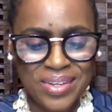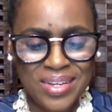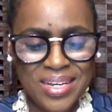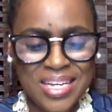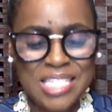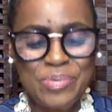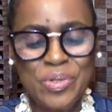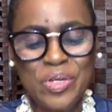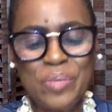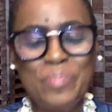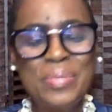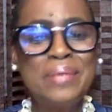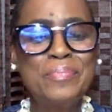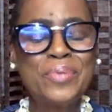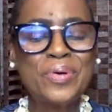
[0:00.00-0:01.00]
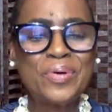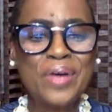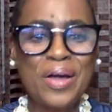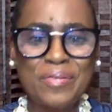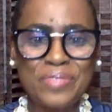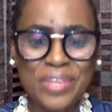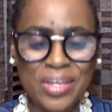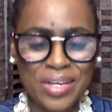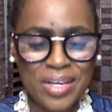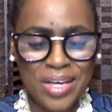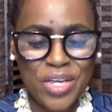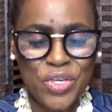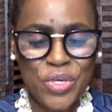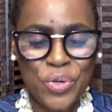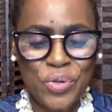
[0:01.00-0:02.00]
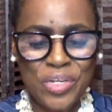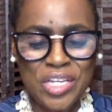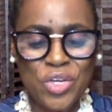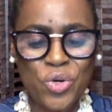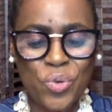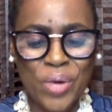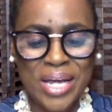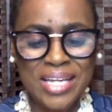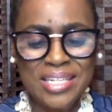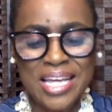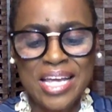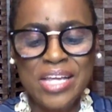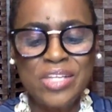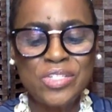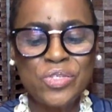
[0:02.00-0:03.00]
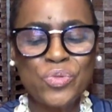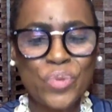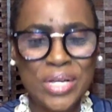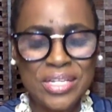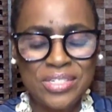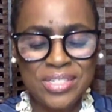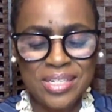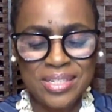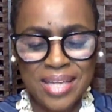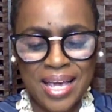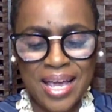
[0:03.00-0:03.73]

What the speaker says: He's been a member of the Unity Great Lakes region